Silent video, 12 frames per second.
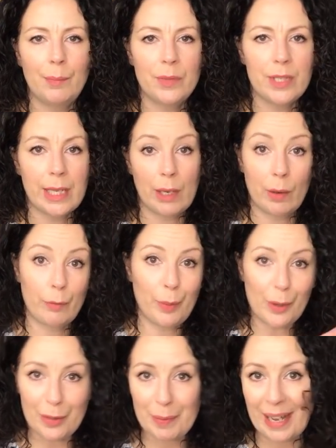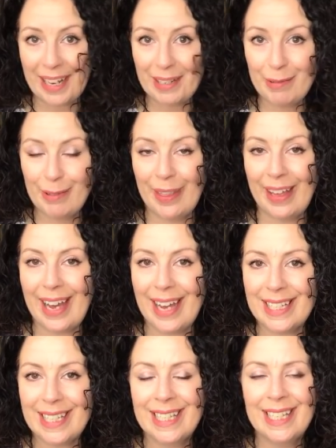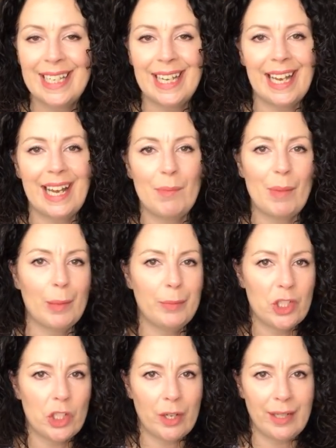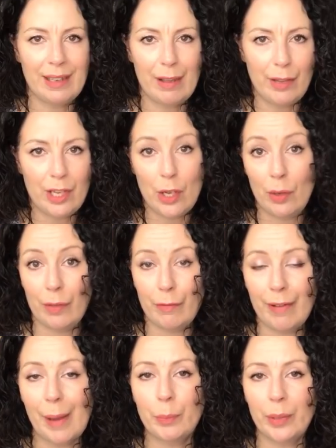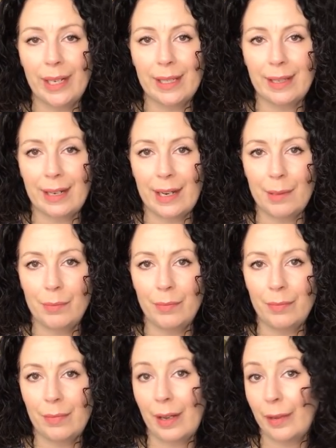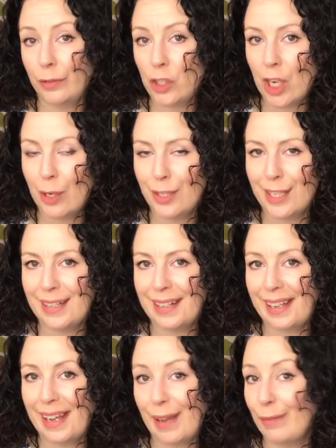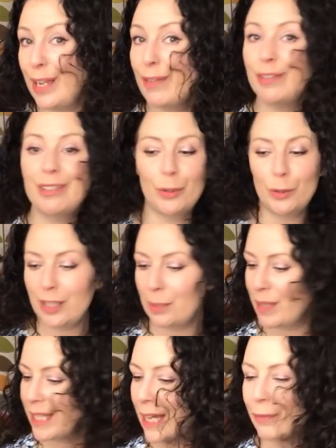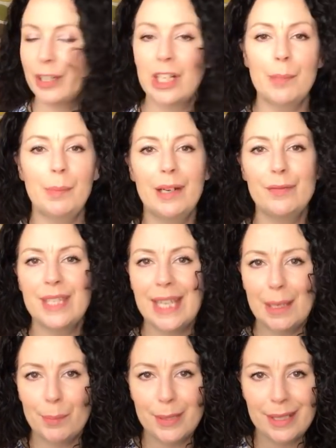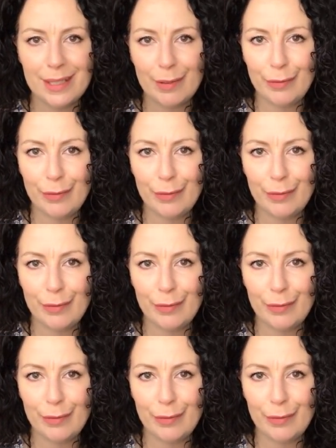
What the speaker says: So I've bought the pattern for that. I'll be showing you the fabric that I've chosen. I've even ordered myself a couple of zips to